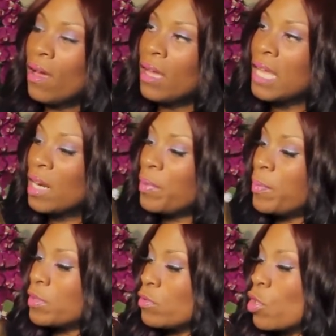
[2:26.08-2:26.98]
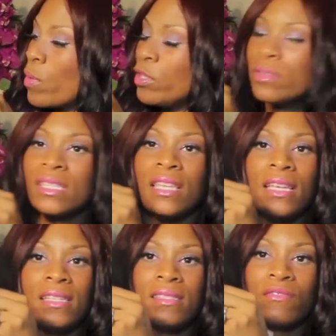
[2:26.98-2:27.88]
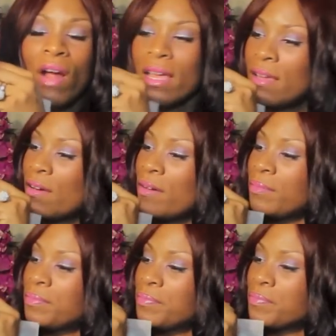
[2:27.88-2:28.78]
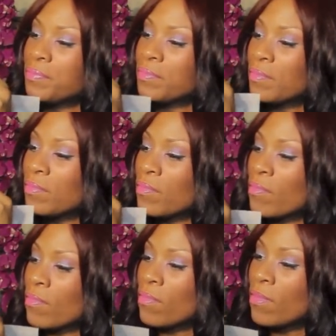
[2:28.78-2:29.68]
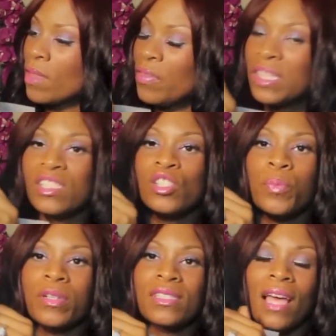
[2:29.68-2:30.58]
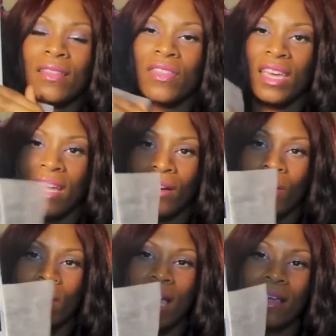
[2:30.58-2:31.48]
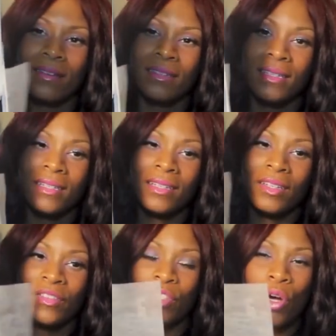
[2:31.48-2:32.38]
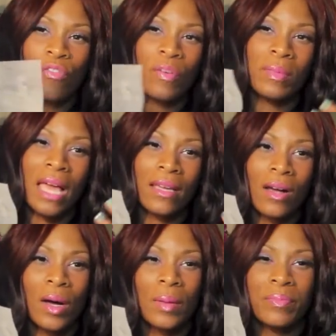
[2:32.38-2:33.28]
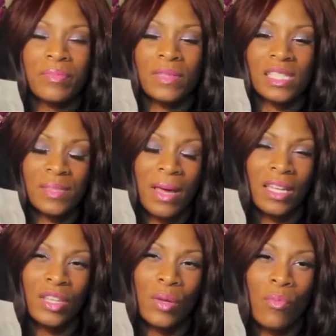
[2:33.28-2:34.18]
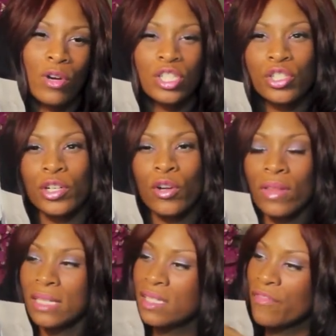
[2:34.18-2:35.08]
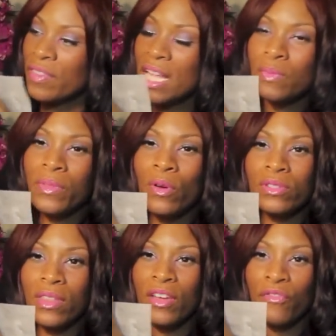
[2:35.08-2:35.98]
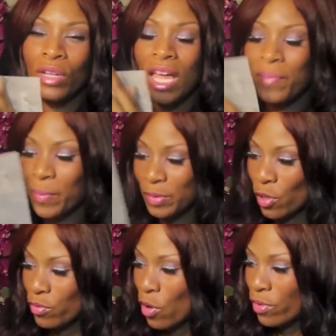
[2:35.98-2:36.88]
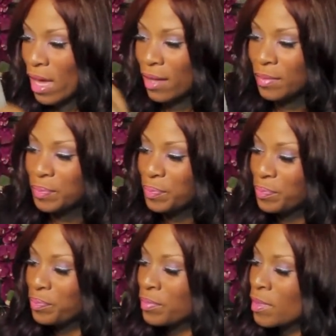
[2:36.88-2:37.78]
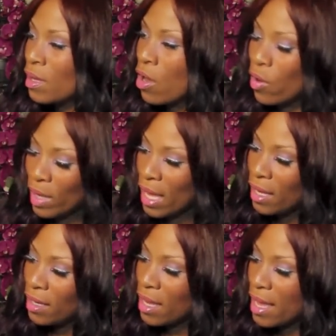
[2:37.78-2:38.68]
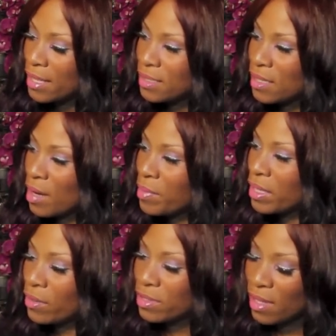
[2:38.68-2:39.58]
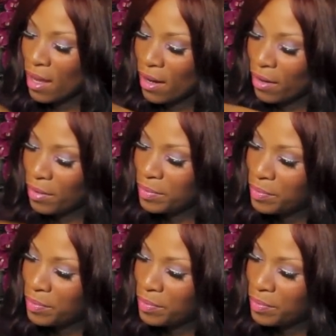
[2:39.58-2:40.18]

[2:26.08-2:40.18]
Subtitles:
A lot of people don't know, when you see these right here, this is to protect the hair, okay? You know, from like the smelling, the moisture and all that stuff. And that's what those are there for. A lot of people don't know that. Okay, and here's the hair.